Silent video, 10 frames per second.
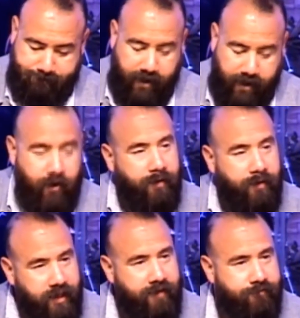And our
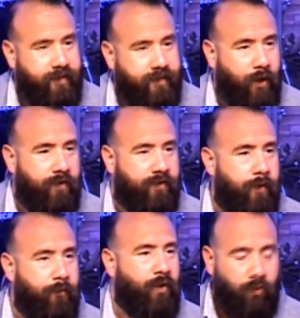belief that they were
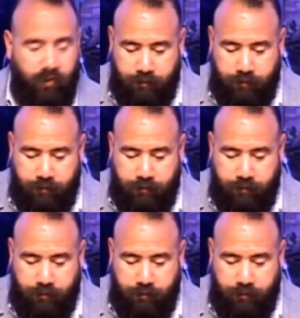somewhere would